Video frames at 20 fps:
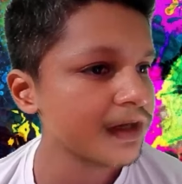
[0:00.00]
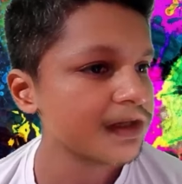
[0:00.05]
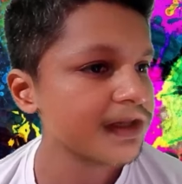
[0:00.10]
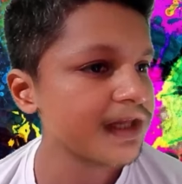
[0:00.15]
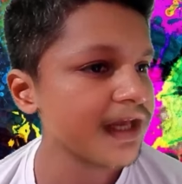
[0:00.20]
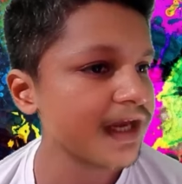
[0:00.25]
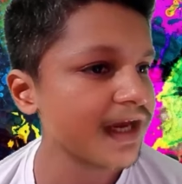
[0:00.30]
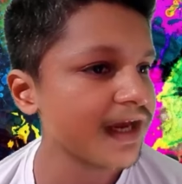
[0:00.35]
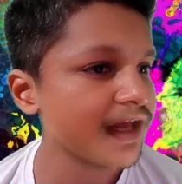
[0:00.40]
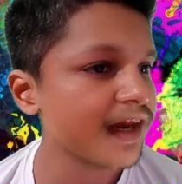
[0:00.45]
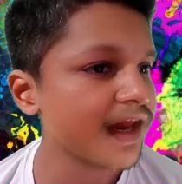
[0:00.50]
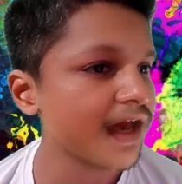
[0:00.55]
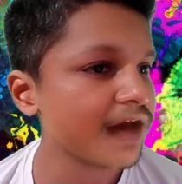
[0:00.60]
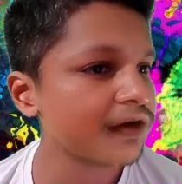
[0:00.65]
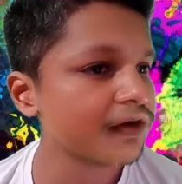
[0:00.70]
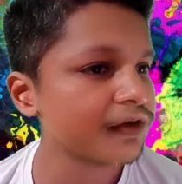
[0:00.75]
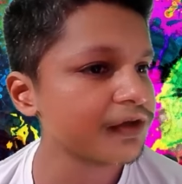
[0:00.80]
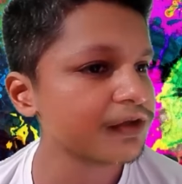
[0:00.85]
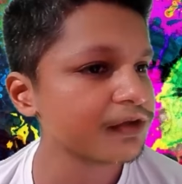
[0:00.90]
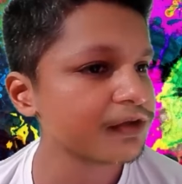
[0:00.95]
They
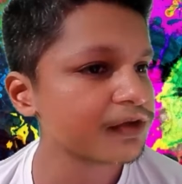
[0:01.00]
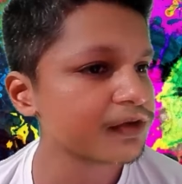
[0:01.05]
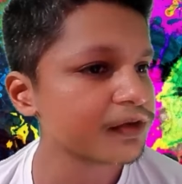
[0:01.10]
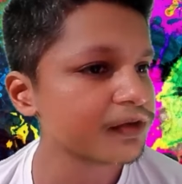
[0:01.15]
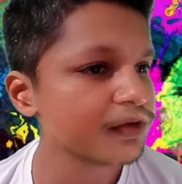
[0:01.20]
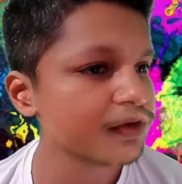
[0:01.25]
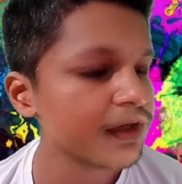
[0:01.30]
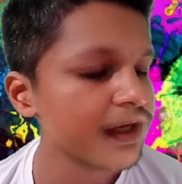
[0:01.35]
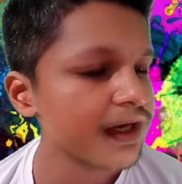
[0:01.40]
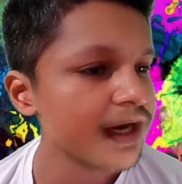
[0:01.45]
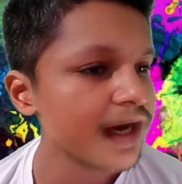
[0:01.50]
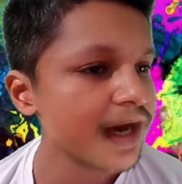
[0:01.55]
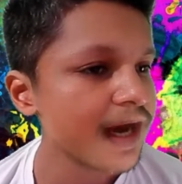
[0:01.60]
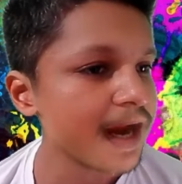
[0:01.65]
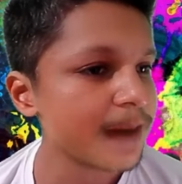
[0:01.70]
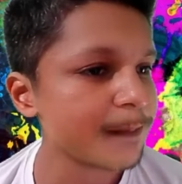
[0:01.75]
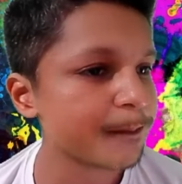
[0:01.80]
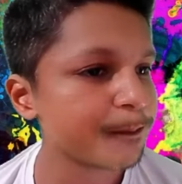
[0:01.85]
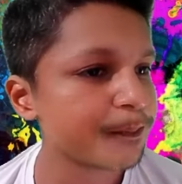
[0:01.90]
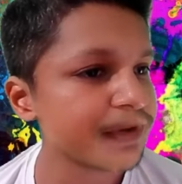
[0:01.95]
allow you to
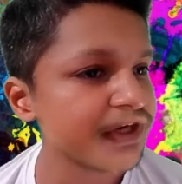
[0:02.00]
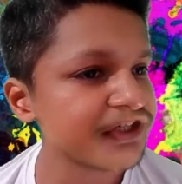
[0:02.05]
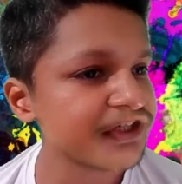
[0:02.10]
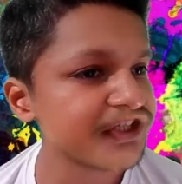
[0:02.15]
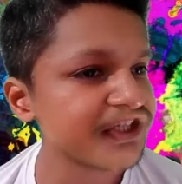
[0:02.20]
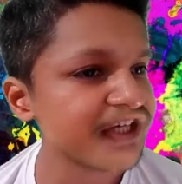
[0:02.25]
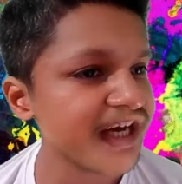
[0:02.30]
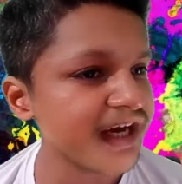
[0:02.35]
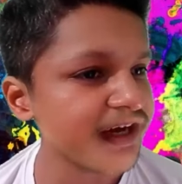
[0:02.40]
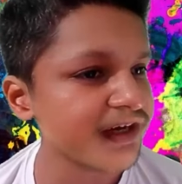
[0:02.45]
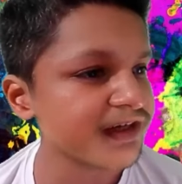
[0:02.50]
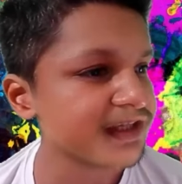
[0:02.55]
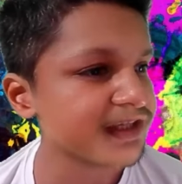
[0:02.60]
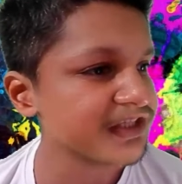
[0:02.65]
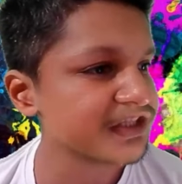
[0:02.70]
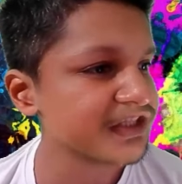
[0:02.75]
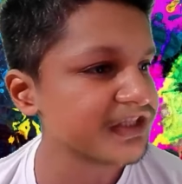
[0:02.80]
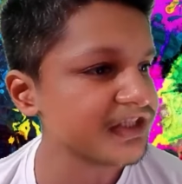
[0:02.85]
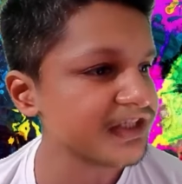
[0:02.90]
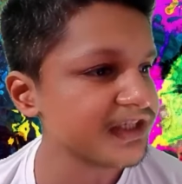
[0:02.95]
appreciate the
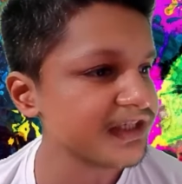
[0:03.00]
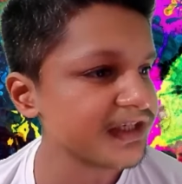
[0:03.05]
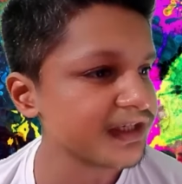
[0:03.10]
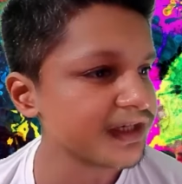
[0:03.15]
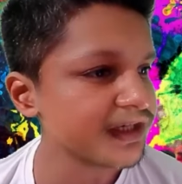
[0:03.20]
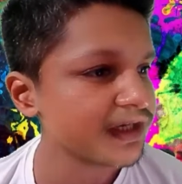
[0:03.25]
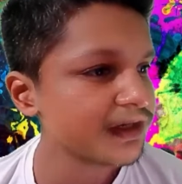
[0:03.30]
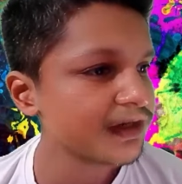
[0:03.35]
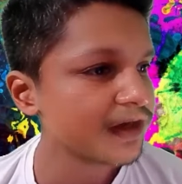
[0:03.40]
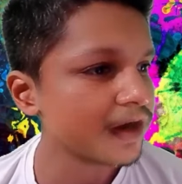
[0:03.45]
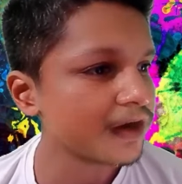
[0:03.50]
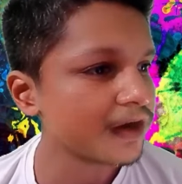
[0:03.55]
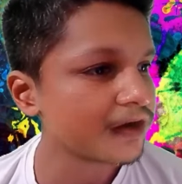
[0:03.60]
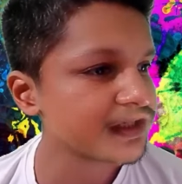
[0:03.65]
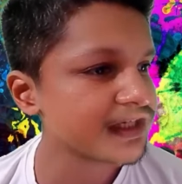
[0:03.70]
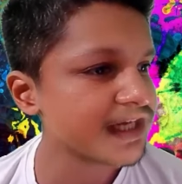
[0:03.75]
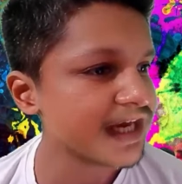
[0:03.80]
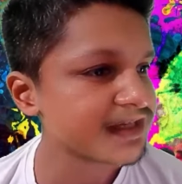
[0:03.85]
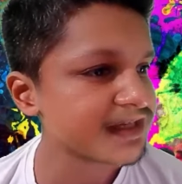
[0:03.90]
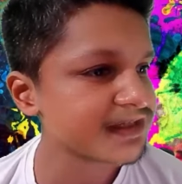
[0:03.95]
sheer
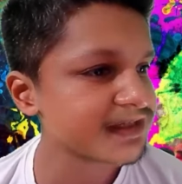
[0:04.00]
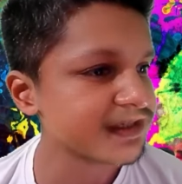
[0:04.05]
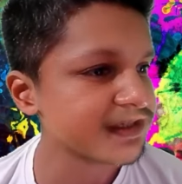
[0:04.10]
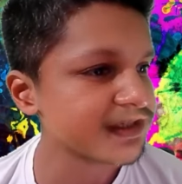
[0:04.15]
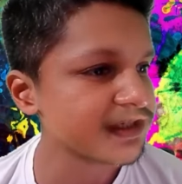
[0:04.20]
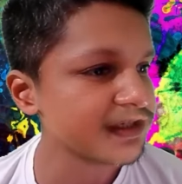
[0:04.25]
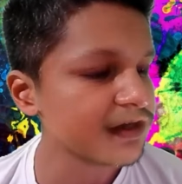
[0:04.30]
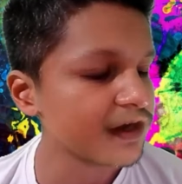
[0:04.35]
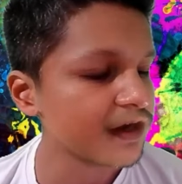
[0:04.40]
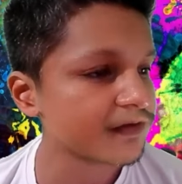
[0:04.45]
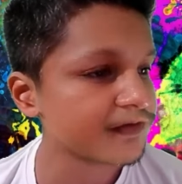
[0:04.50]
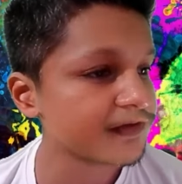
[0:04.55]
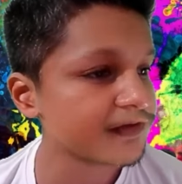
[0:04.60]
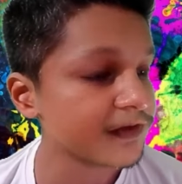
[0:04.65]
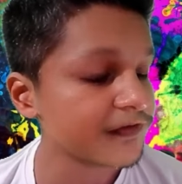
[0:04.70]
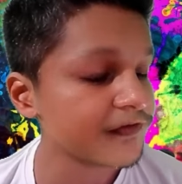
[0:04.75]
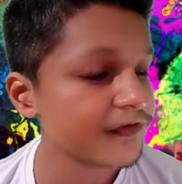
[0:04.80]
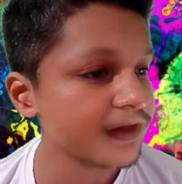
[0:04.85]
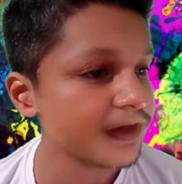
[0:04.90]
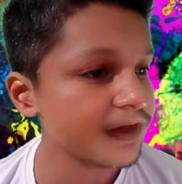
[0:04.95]
audacity of
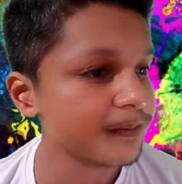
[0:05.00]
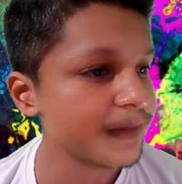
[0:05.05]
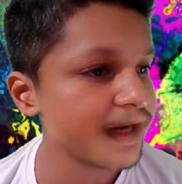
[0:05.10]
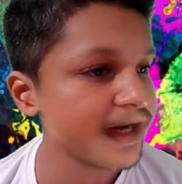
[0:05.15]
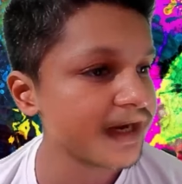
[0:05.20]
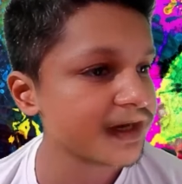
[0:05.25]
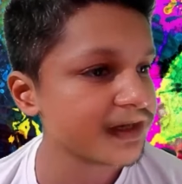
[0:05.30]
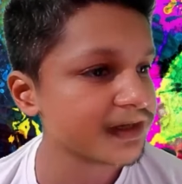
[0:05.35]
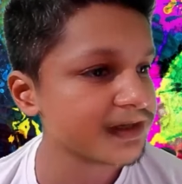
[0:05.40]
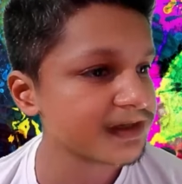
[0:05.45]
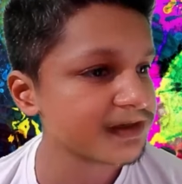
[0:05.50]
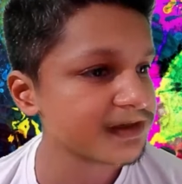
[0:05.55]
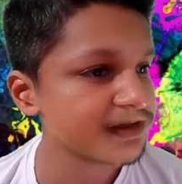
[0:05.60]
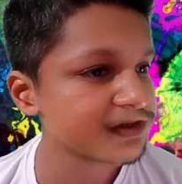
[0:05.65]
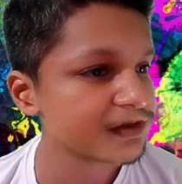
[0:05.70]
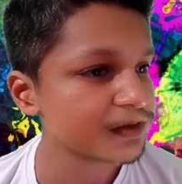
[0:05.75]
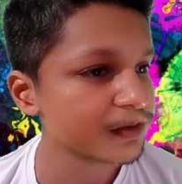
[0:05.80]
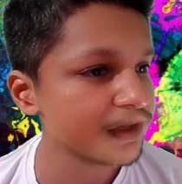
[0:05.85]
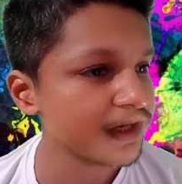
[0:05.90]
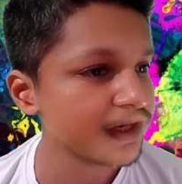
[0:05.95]
the
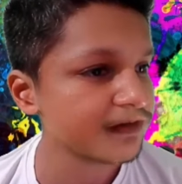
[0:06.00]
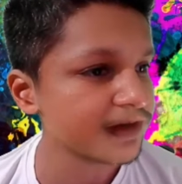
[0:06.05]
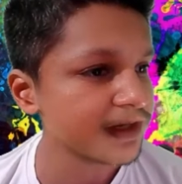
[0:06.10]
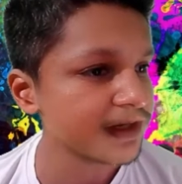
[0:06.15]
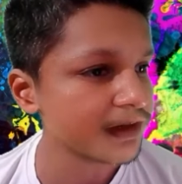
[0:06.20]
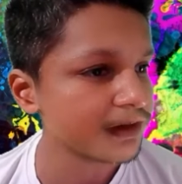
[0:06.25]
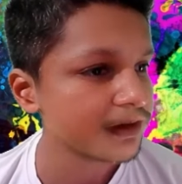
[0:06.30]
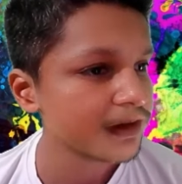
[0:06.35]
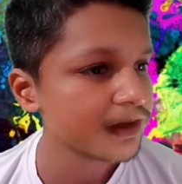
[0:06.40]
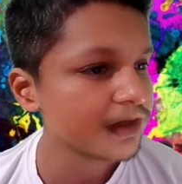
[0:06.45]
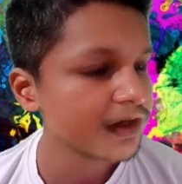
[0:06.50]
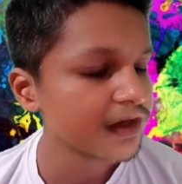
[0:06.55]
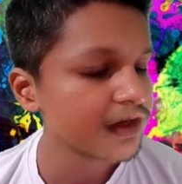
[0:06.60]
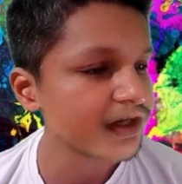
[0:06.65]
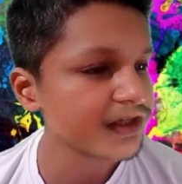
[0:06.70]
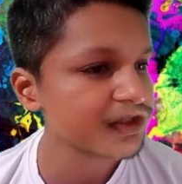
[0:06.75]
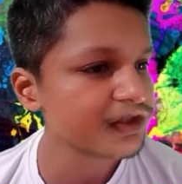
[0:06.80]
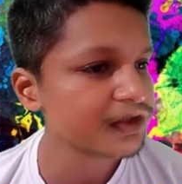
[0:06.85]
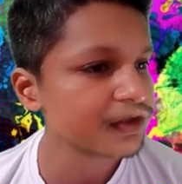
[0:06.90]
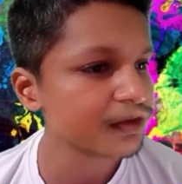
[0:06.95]
filmmakers to even
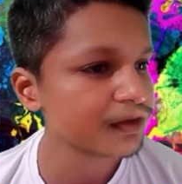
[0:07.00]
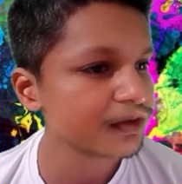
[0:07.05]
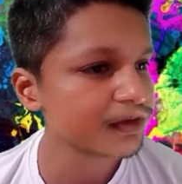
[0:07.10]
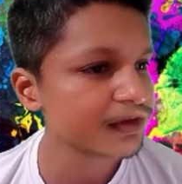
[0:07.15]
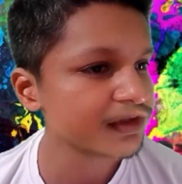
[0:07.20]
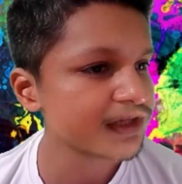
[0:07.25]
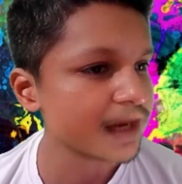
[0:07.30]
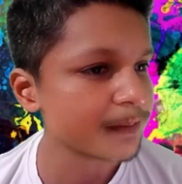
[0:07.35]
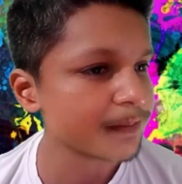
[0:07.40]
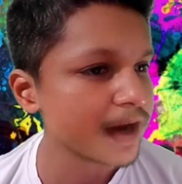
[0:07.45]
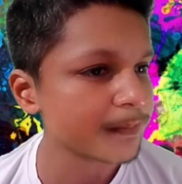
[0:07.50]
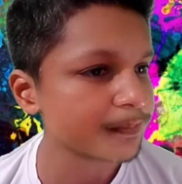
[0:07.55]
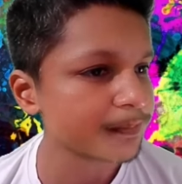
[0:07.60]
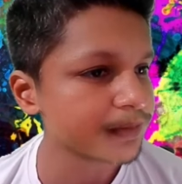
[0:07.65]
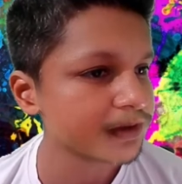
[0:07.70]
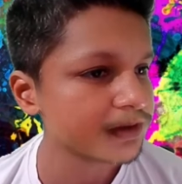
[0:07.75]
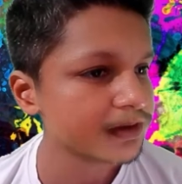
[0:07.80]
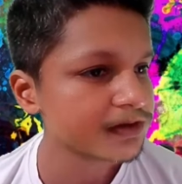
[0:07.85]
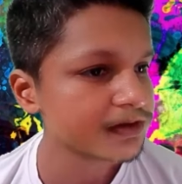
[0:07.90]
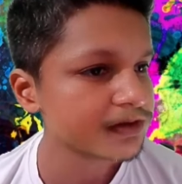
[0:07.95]
conjure them up.